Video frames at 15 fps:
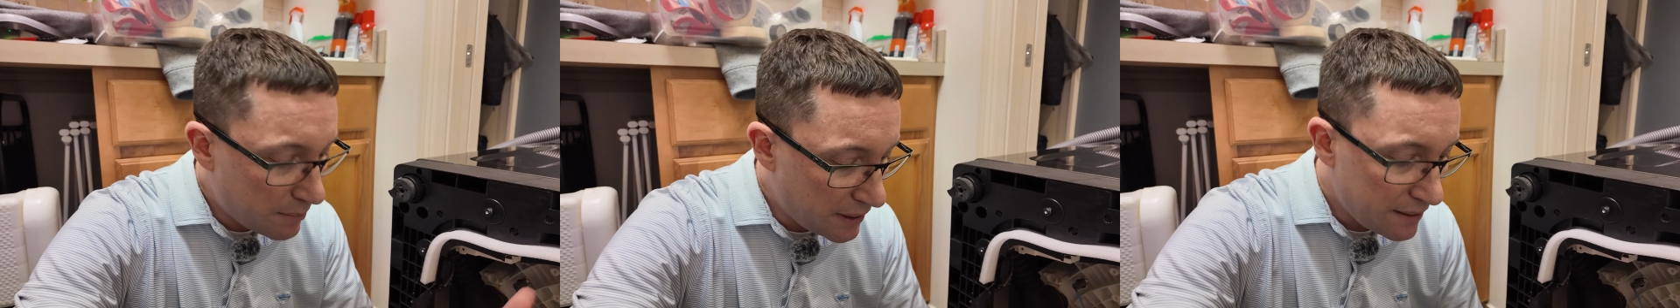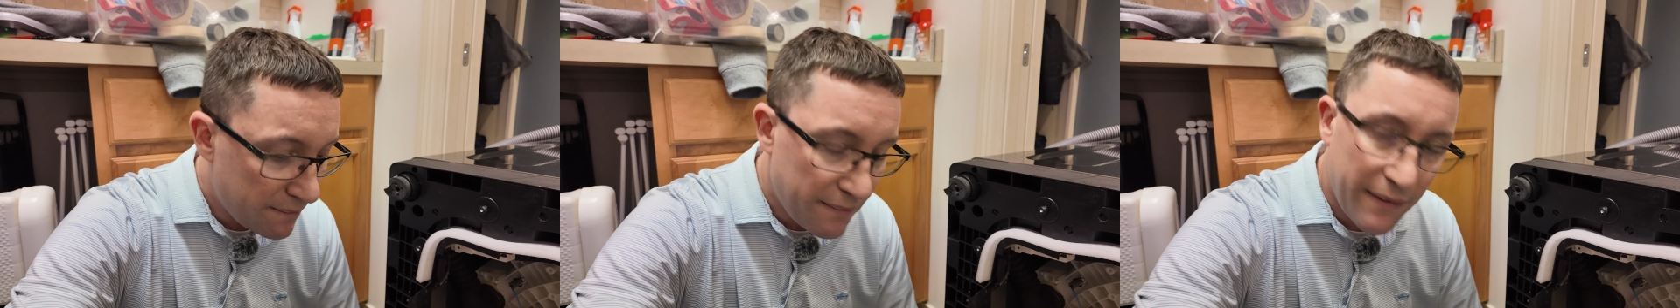
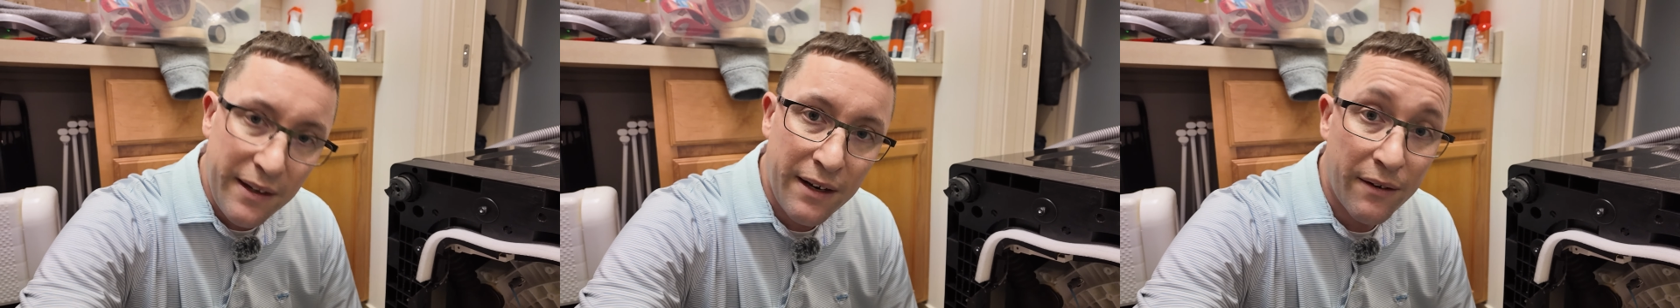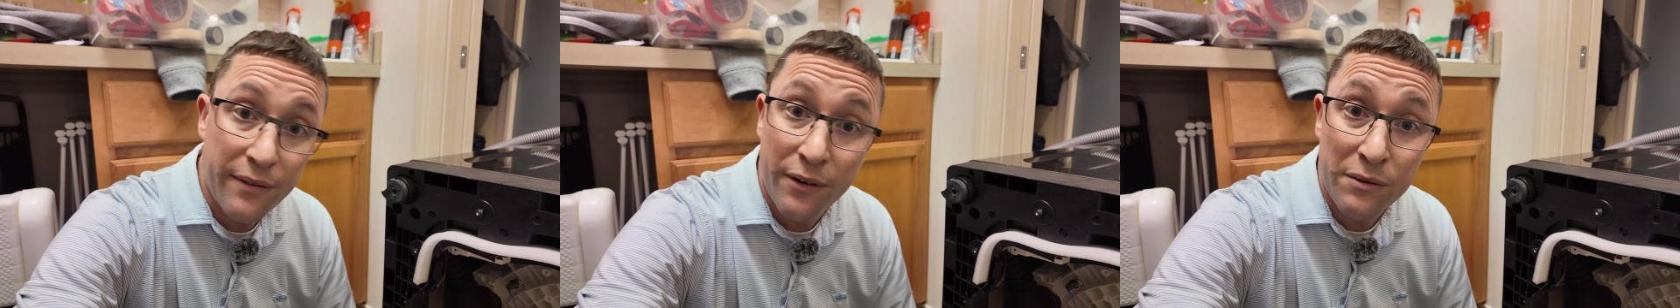But
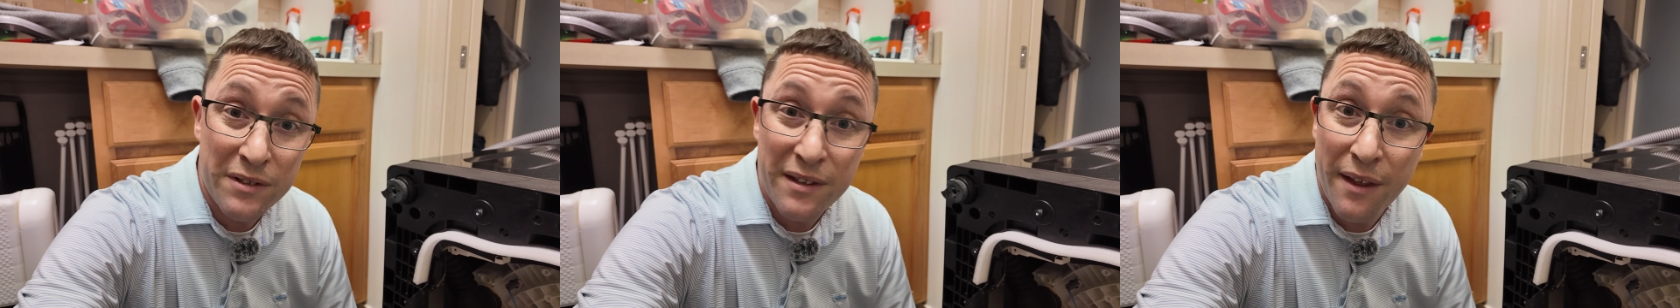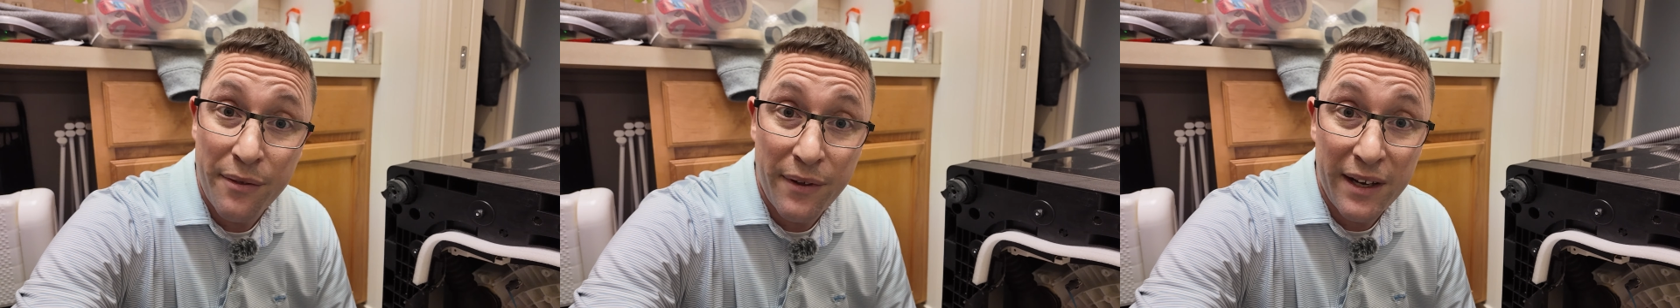you know, those
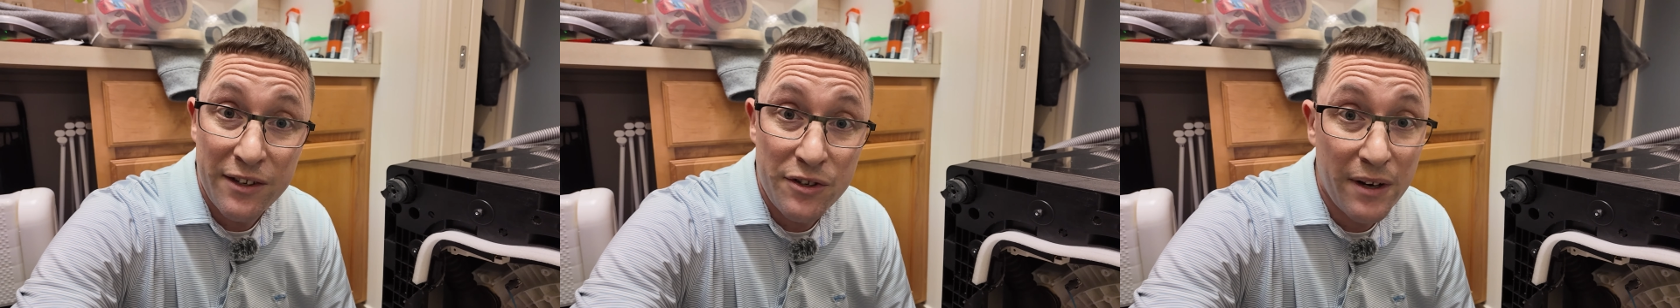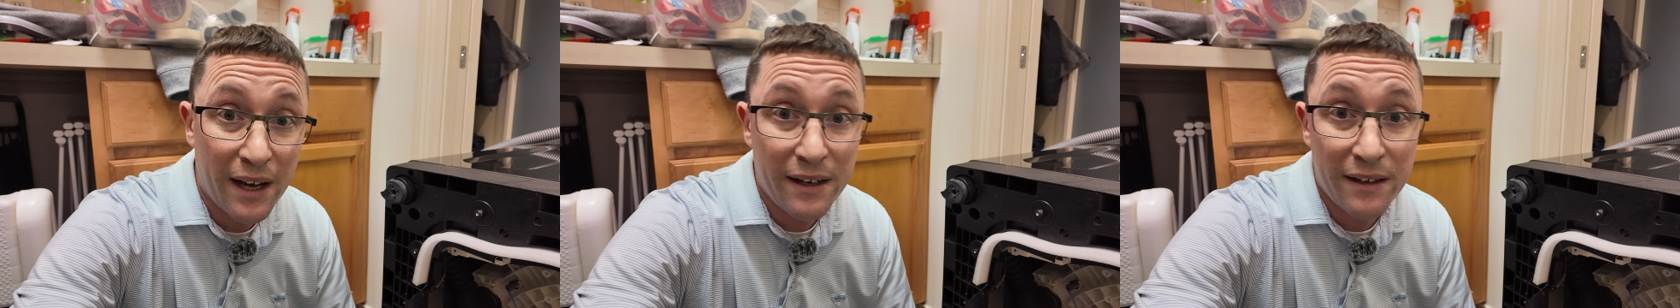are the
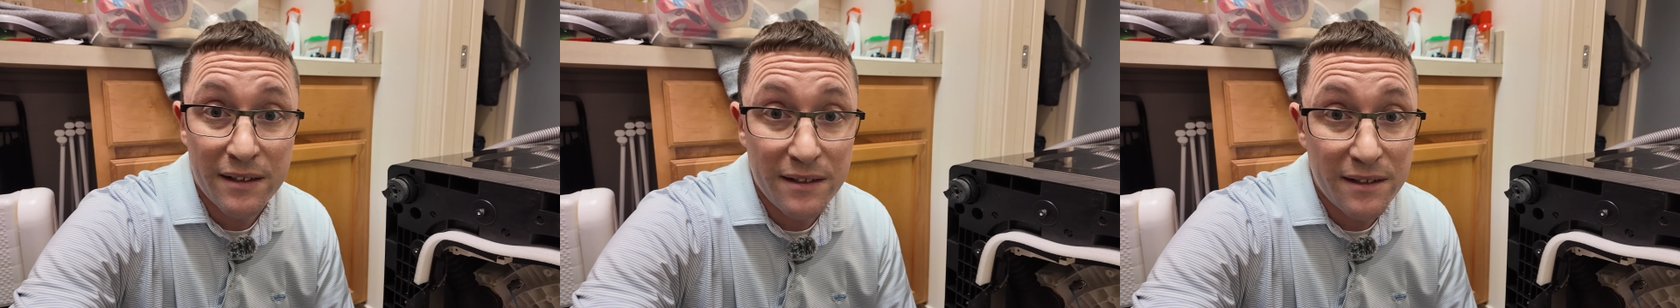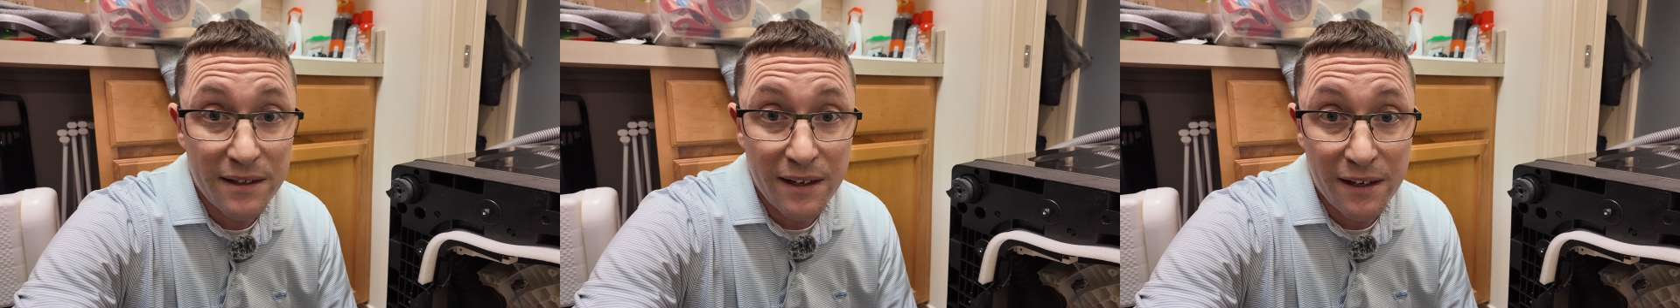things you got to
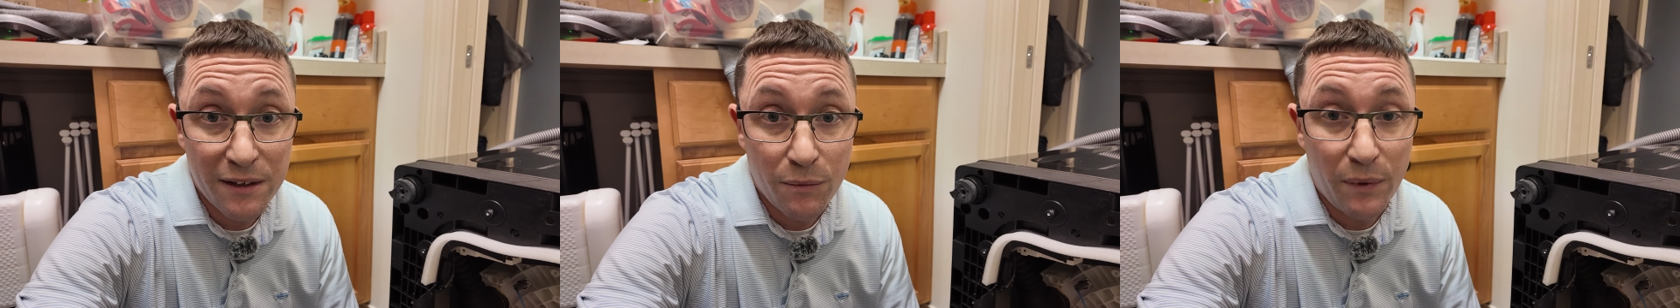consider